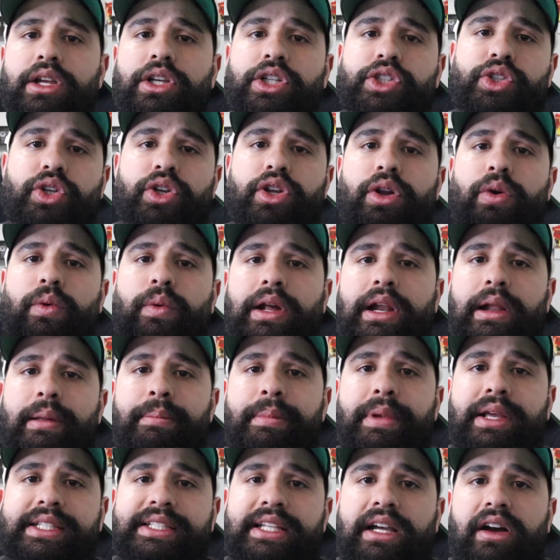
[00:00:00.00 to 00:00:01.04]
so you don't want to
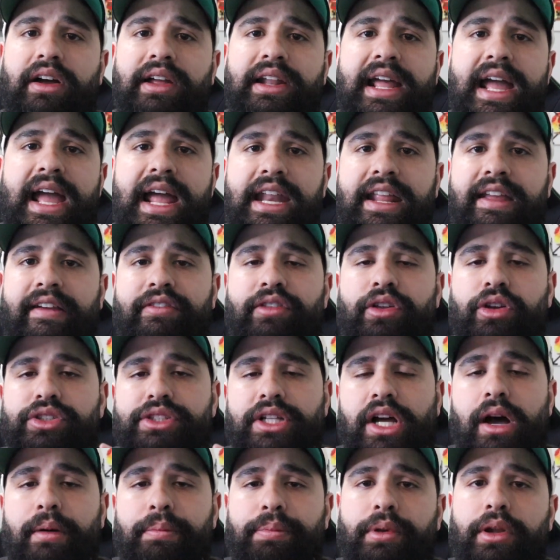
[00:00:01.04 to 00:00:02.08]
miss out on any of those
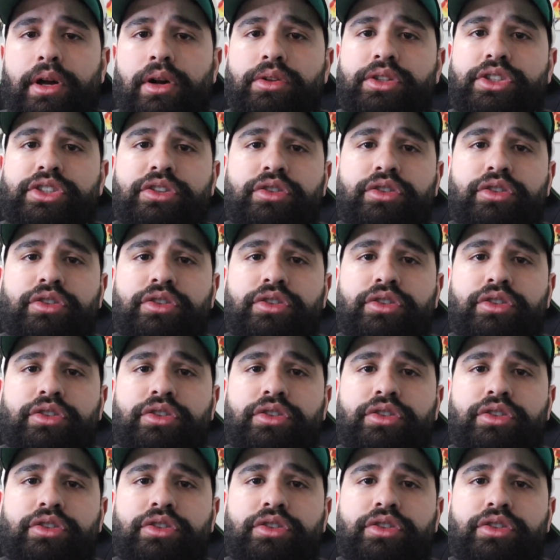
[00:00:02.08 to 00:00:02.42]
uploads.